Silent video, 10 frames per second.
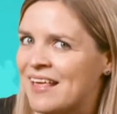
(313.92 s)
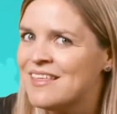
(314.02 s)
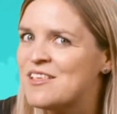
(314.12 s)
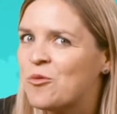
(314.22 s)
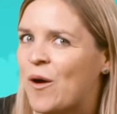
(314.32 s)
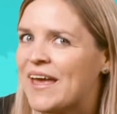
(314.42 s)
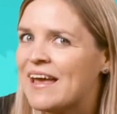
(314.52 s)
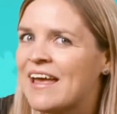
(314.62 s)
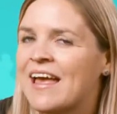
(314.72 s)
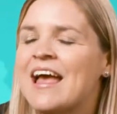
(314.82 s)
this week
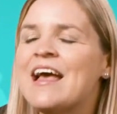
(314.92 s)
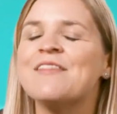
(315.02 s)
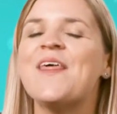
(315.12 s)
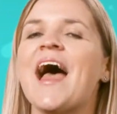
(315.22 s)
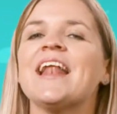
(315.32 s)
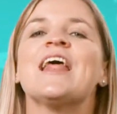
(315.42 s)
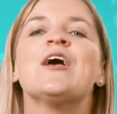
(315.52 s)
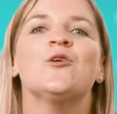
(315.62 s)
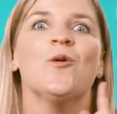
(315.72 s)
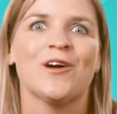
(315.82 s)
that
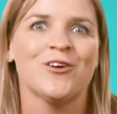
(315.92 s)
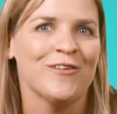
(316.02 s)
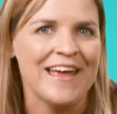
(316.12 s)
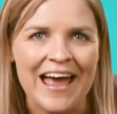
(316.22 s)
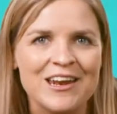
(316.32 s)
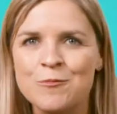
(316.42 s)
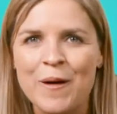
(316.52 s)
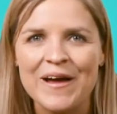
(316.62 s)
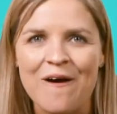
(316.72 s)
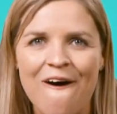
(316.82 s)
you are created
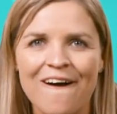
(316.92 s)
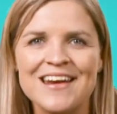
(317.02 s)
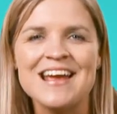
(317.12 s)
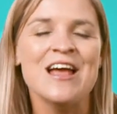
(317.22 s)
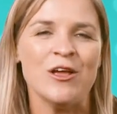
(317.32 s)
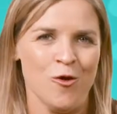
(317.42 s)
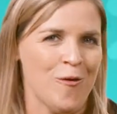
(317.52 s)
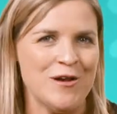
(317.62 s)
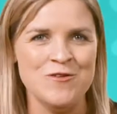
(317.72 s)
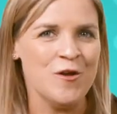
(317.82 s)
by God, you
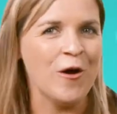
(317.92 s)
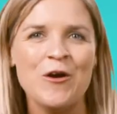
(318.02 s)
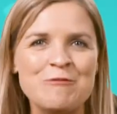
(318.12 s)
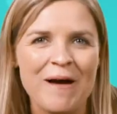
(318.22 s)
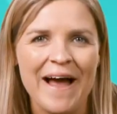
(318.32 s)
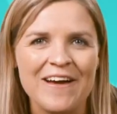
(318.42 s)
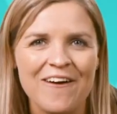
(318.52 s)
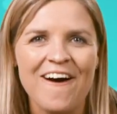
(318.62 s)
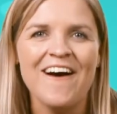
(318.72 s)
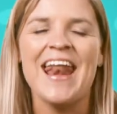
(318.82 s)
are known by
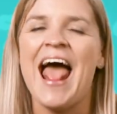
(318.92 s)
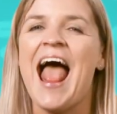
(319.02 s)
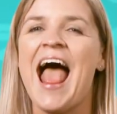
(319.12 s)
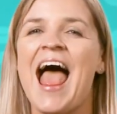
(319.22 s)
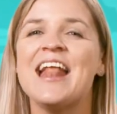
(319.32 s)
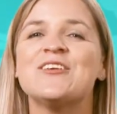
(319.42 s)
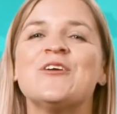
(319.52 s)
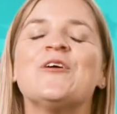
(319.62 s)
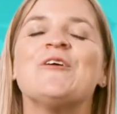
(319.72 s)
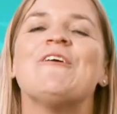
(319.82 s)
God, and
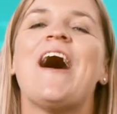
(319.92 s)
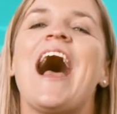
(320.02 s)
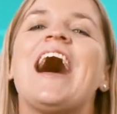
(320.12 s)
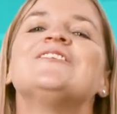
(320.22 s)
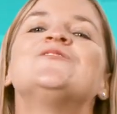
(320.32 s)
you are